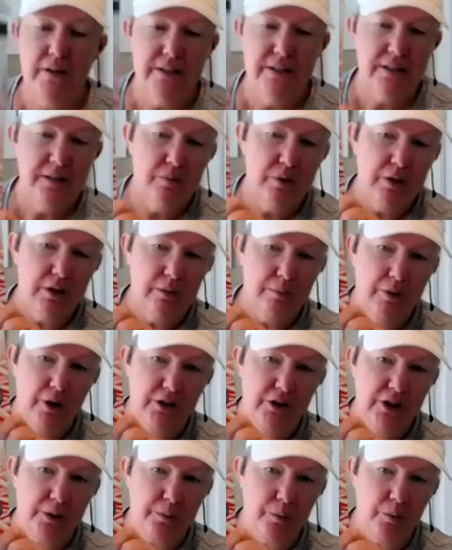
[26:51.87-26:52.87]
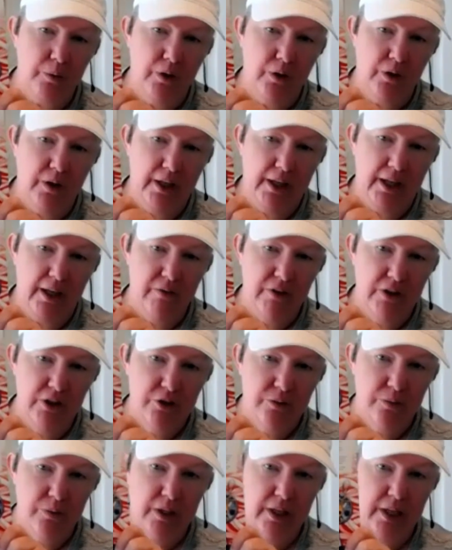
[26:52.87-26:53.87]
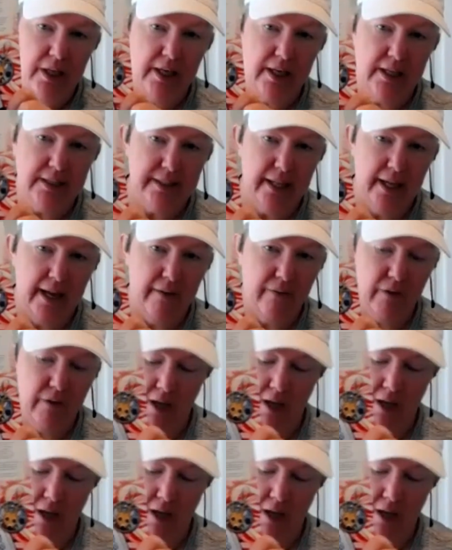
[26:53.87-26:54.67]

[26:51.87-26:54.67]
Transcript: This is what the project will look like eventually. Yes, I have